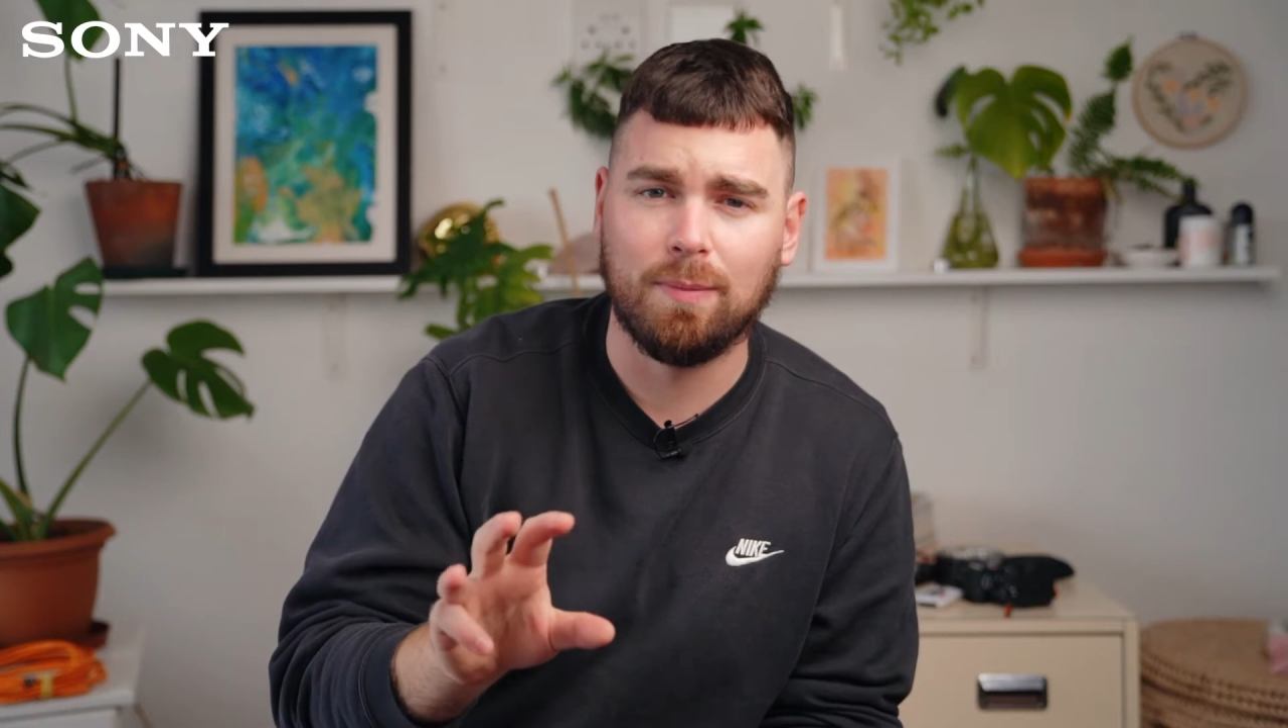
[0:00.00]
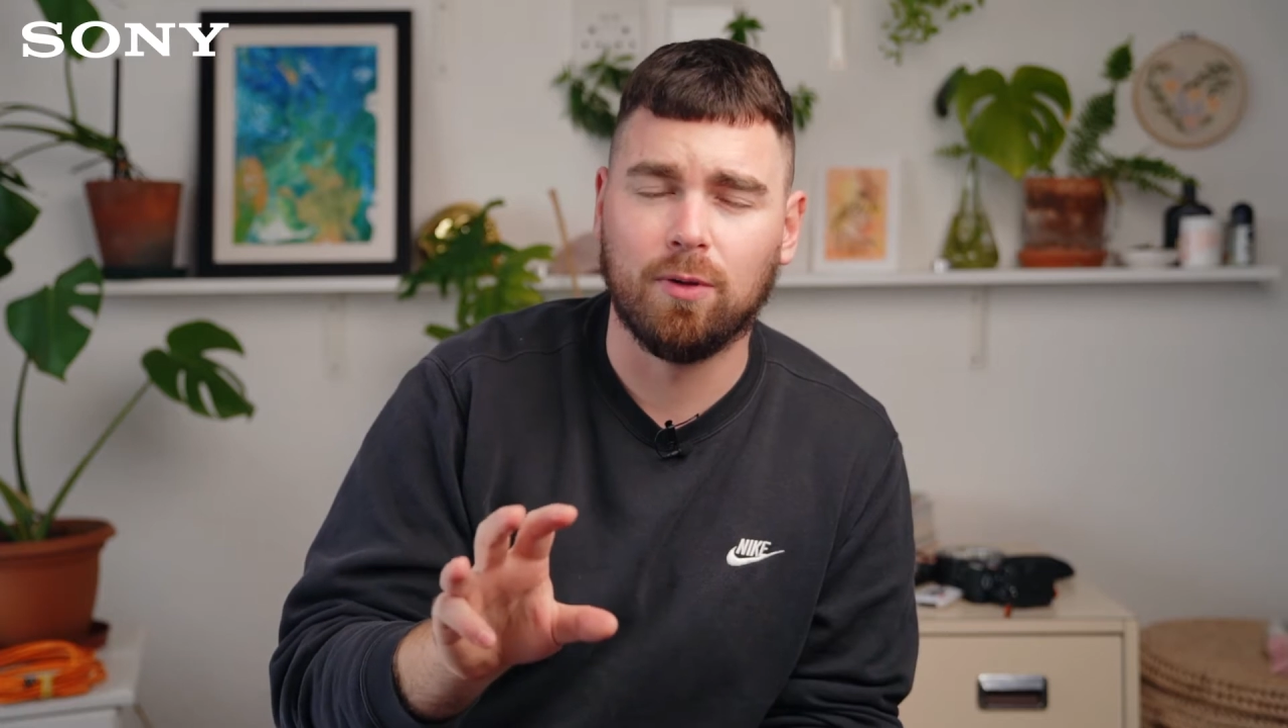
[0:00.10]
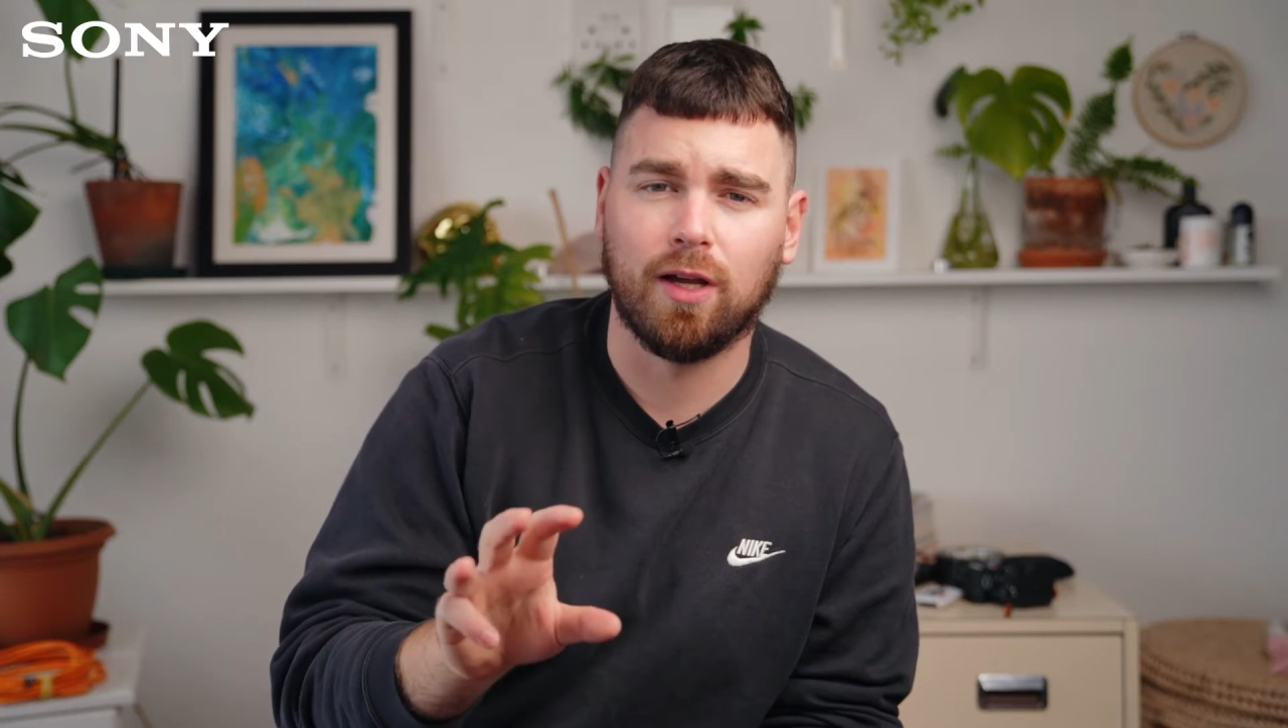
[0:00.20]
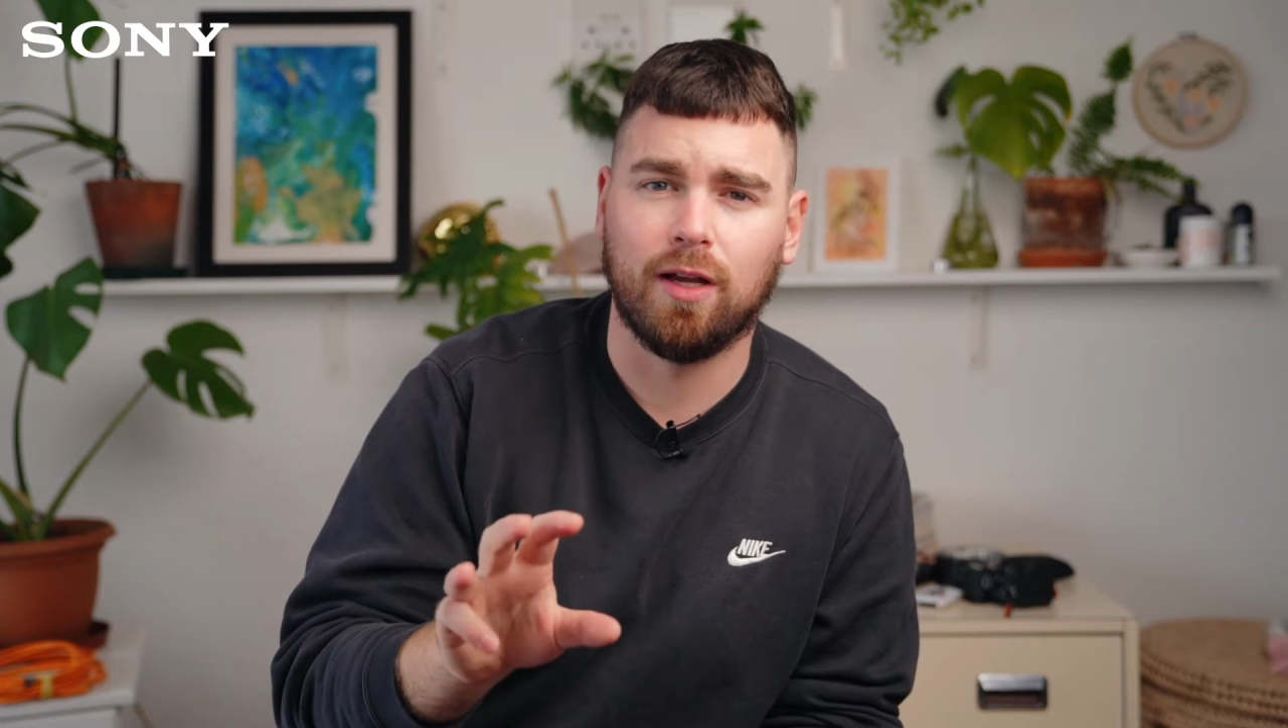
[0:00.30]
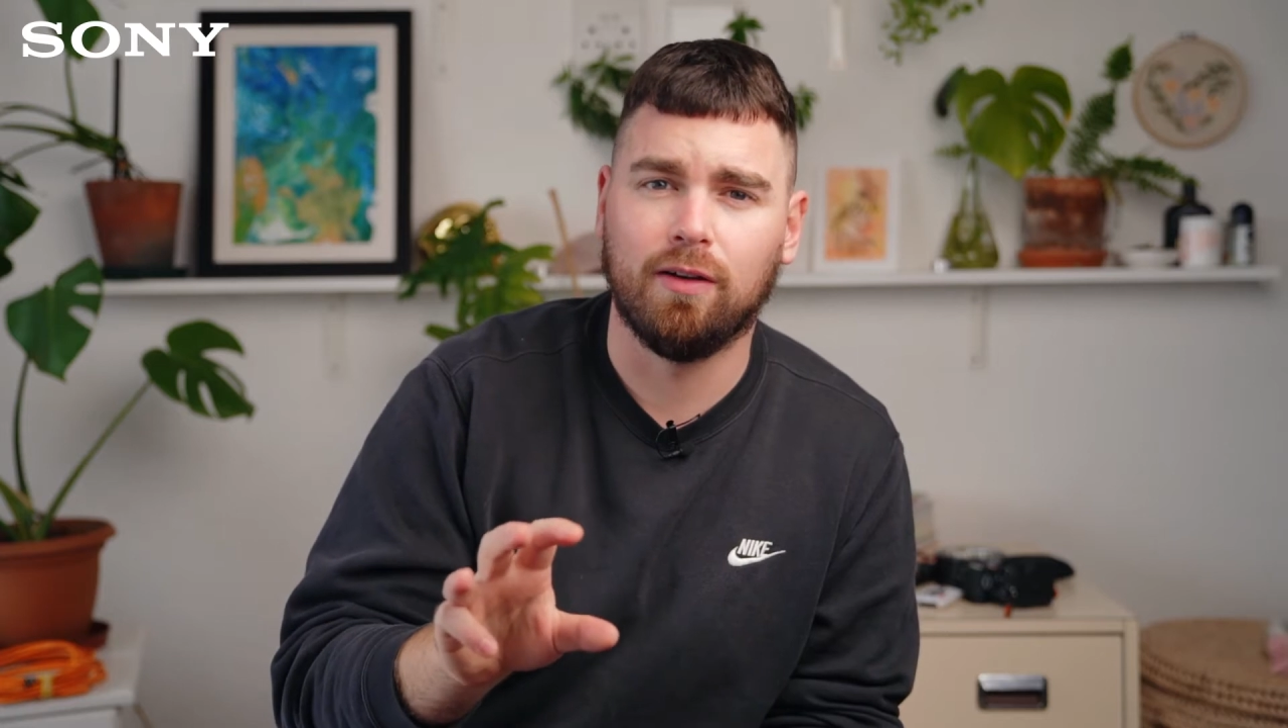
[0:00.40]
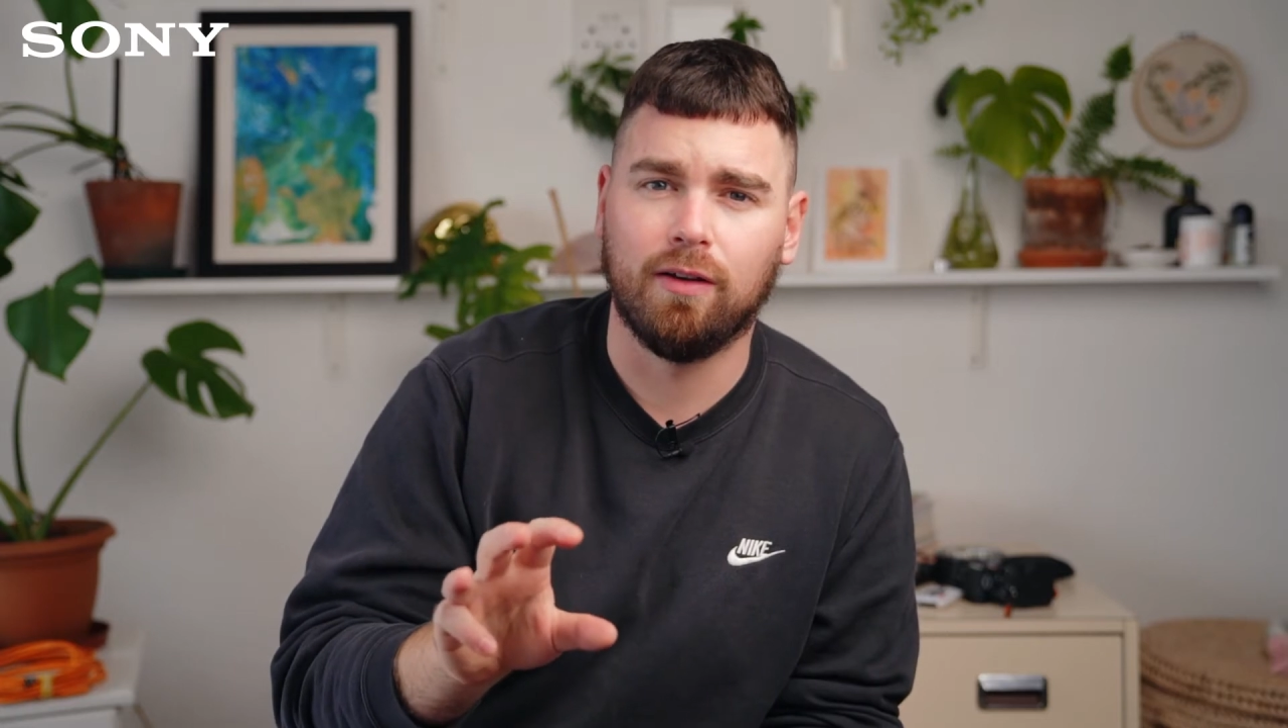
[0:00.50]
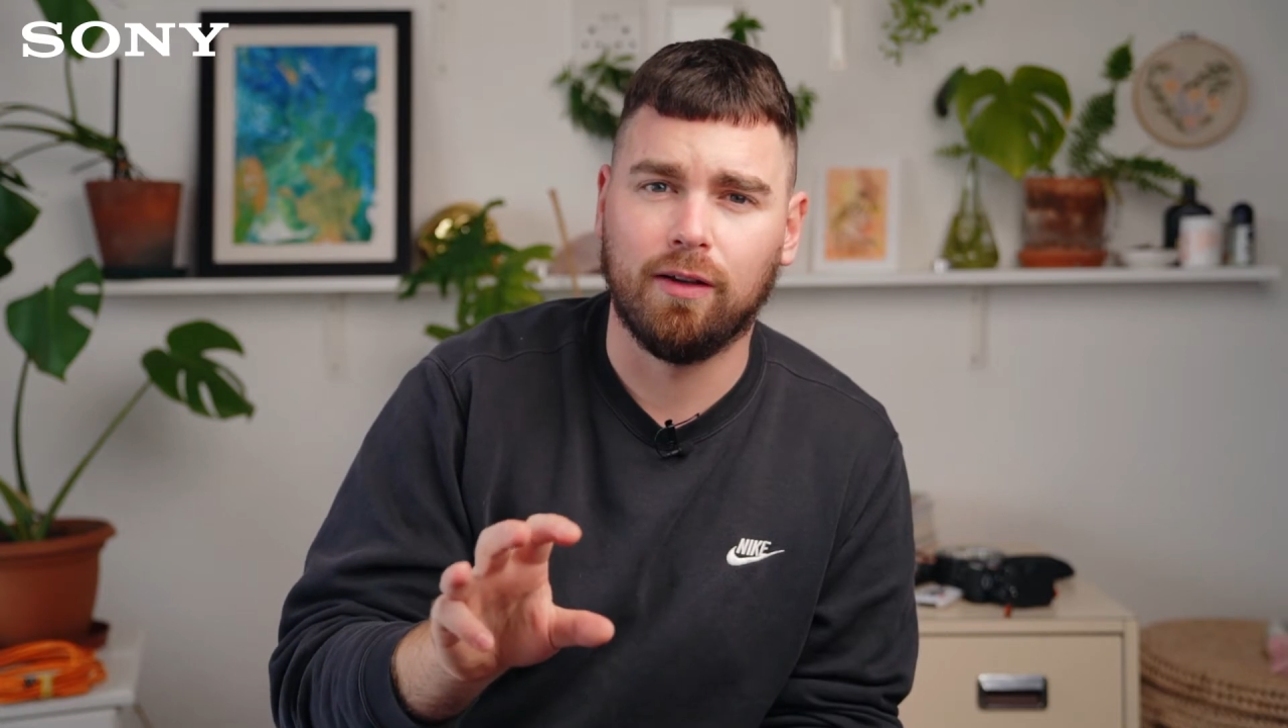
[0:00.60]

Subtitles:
people can